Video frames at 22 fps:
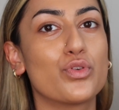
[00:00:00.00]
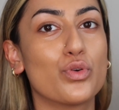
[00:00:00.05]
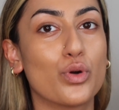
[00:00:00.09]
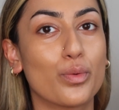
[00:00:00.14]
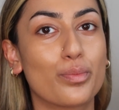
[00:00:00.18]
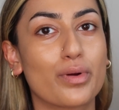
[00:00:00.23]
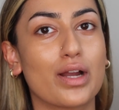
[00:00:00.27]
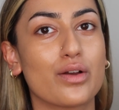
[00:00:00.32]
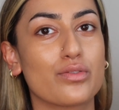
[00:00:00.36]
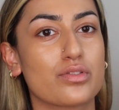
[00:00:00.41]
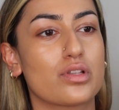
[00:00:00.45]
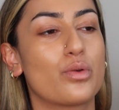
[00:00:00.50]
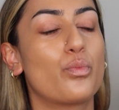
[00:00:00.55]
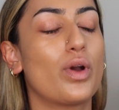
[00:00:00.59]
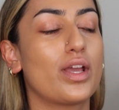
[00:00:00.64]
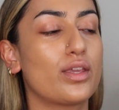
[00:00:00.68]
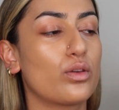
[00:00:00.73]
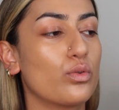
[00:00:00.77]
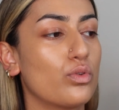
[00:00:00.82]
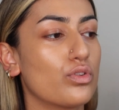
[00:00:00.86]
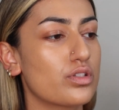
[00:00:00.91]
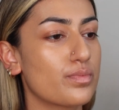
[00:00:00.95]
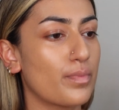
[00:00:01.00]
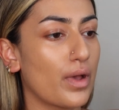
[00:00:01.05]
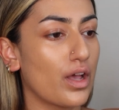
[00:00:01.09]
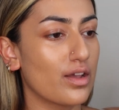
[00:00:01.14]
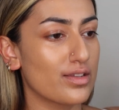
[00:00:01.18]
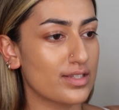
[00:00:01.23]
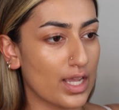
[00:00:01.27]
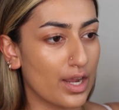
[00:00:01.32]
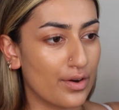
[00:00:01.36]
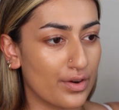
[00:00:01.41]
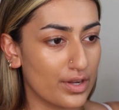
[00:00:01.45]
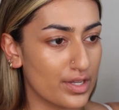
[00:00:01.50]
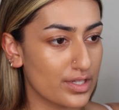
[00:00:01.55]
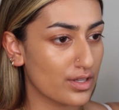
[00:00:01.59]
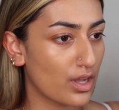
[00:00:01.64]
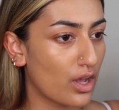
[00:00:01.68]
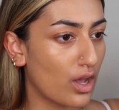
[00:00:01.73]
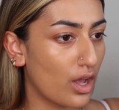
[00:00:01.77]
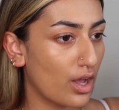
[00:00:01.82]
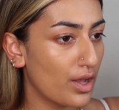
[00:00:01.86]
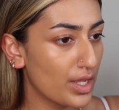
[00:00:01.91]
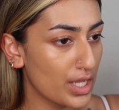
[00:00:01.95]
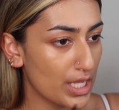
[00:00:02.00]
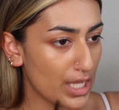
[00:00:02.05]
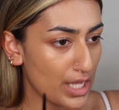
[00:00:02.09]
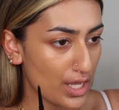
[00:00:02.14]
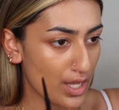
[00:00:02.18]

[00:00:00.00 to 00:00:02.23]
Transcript: your brows and where your sparse areas are.